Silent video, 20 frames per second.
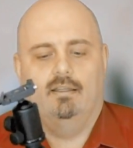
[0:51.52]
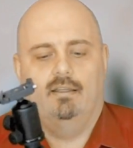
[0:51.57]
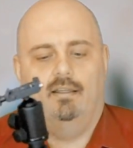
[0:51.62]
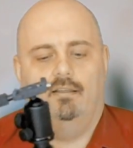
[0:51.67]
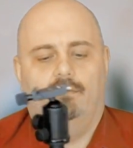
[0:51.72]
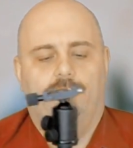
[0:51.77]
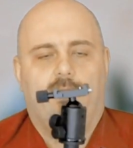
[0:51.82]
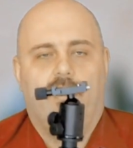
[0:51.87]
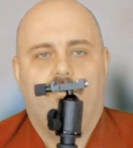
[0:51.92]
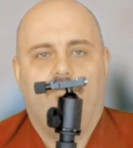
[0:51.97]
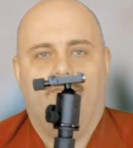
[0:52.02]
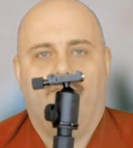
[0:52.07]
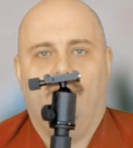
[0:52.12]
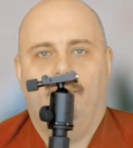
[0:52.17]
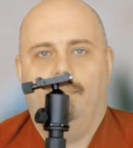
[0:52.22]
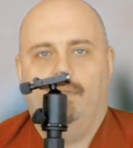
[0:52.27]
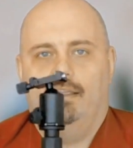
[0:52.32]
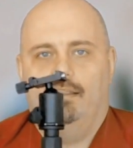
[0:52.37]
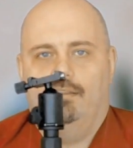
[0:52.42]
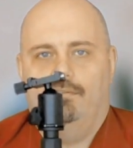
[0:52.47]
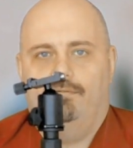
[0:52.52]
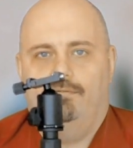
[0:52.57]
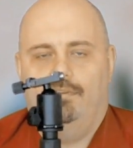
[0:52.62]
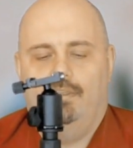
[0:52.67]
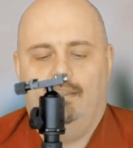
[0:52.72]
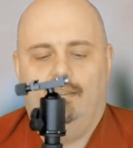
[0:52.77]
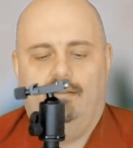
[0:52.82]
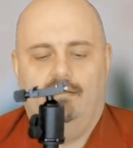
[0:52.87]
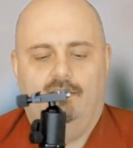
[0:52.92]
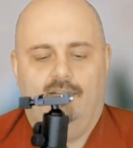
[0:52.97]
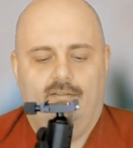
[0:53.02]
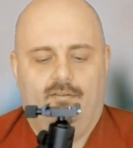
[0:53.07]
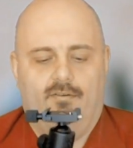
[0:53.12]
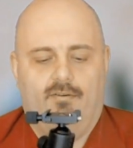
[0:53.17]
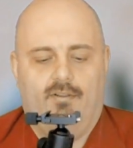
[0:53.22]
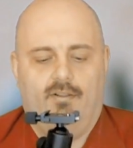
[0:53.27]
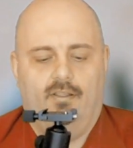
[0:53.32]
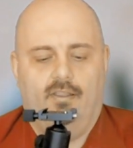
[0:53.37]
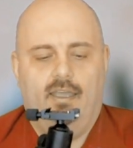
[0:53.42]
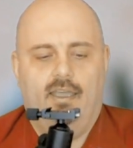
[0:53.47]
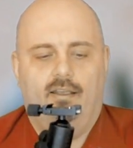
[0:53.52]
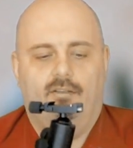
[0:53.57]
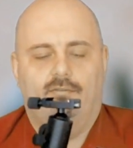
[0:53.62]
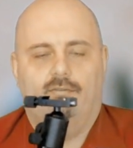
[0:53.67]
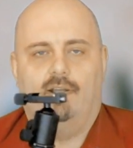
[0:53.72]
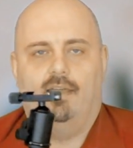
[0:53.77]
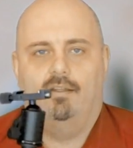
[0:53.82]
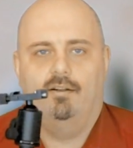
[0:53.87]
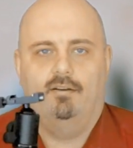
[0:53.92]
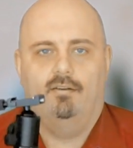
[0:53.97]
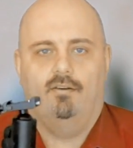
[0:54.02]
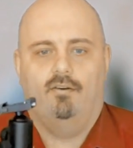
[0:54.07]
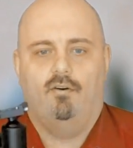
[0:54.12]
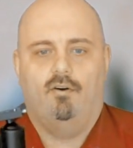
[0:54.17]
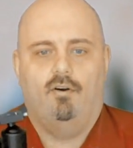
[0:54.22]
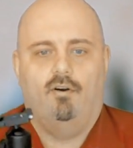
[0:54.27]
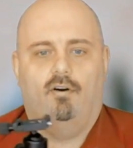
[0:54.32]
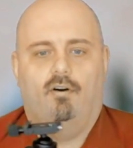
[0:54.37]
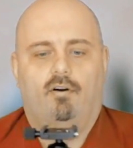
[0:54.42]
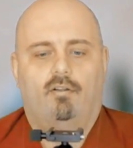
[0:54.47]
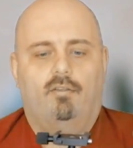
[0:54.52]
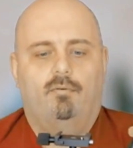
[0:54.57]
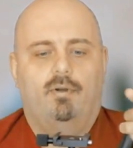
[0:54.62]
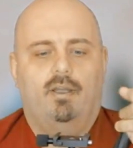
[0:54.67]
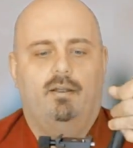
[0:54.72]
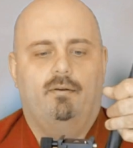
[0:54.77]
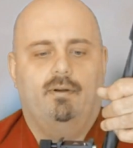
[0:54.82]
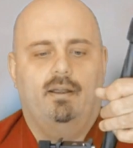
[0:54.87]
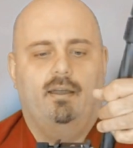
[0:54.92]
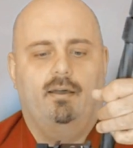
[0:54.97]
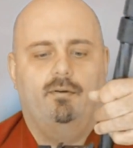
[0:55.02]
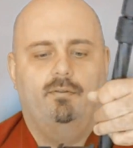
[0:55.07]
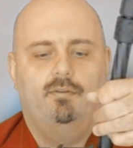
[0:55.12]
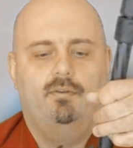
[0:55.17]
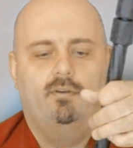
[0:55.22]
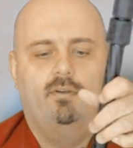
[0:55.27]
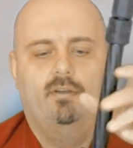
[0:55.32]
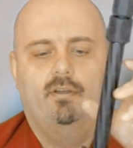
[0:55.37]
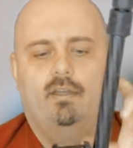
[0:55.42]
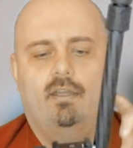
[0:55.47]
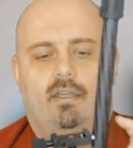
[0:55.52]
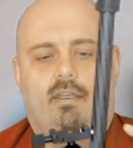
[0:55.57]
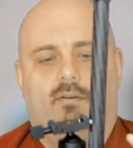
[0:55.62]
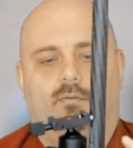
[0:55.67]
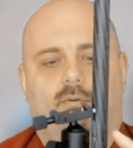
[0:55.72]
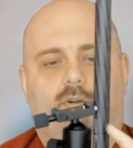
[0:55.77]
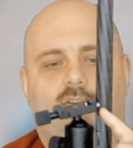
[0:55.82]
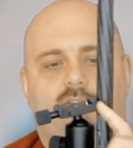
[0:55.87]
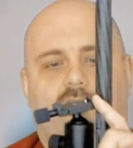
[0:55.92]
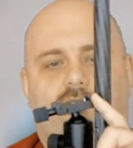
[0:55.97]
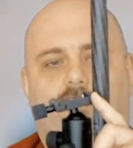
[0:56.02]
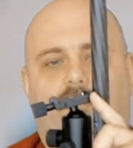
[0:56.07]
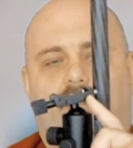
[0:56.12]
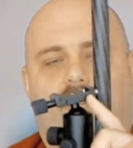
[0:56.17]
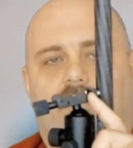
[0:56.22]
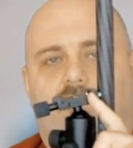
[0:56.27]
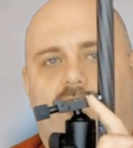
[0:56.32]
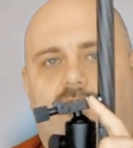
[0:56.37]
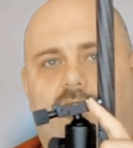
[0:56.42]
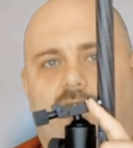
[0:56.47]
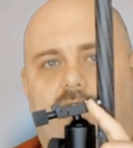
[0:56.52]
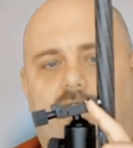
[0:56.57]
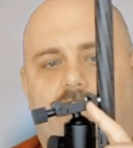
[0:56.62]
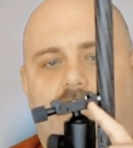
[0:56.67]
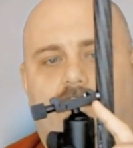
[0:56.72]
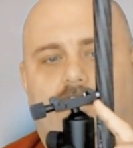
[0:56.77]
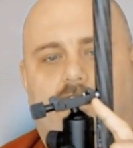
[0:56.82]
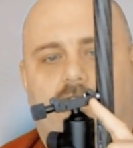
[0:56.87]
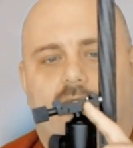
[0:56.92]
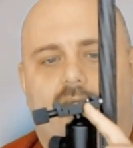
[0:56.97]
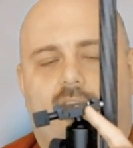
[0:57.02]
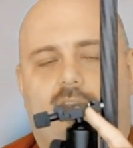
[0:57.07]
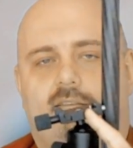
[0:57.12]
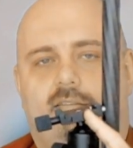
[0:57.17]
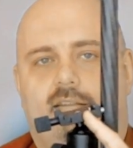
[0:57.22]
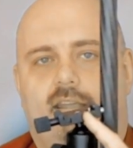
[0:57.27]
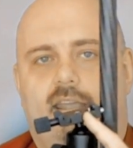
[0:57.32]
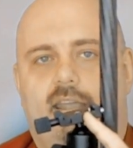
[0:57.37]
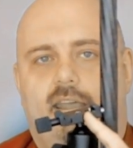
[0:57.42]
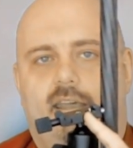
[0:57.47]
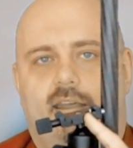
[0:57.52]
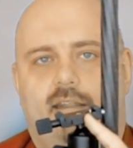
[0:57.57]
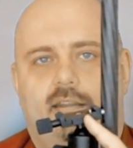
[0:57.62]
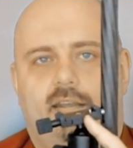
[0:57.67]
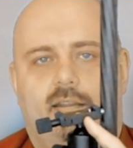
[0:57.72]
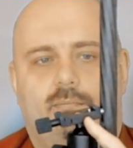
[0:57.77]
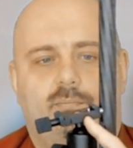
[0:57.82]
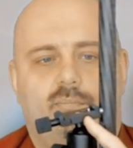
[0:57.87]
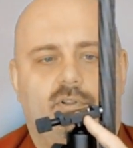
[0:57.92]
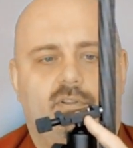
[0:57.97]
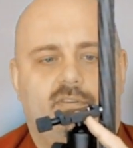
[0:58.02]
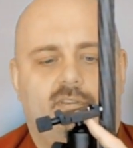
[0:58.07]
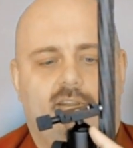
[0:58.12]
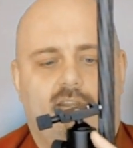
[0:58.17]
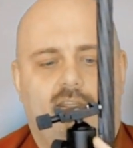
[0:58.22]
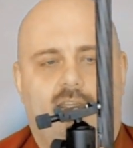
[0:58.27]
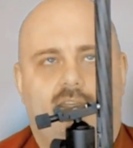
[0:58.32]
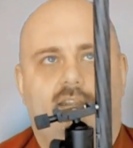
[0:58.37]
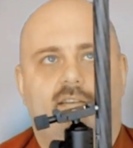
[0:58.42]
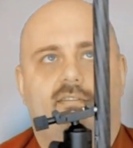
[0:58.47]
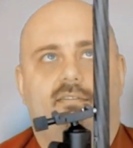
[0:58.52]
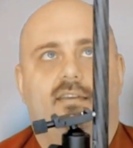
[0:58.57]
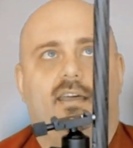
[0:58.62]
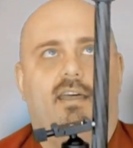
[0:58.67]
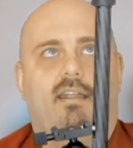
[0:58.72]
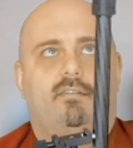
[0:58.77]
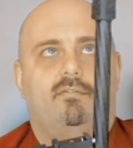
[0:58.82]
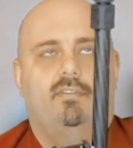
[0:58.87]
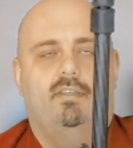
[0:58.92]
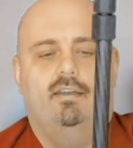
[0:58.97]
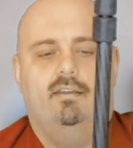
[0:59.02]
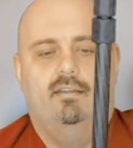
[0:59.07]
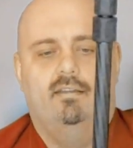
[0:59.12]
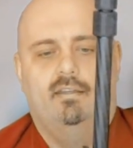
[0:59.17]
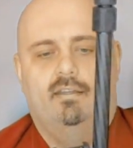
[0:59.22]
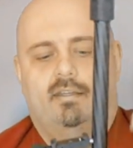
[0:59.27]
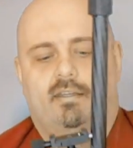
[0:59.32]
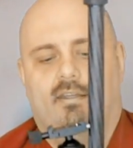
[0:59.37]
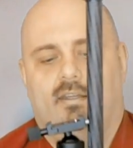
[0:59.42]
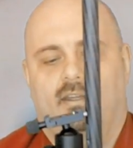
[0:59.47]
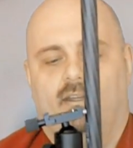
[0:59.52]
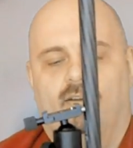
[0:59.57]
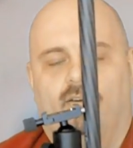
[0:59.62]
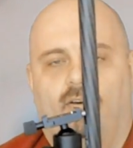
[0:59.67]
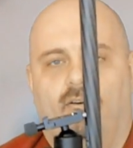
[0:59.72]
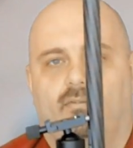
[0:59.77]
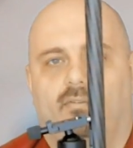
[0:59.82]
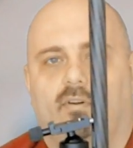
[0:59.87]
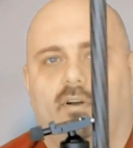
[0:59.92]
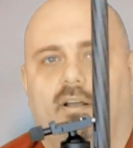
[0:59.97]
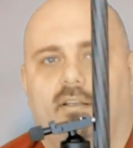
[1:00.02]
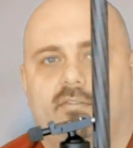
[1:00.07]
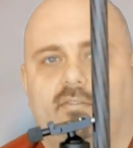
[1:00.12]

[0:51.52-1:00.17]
is by flipping the feet, or the legs rather, all the way around, which as you can see takes the head and puts it inside of the overall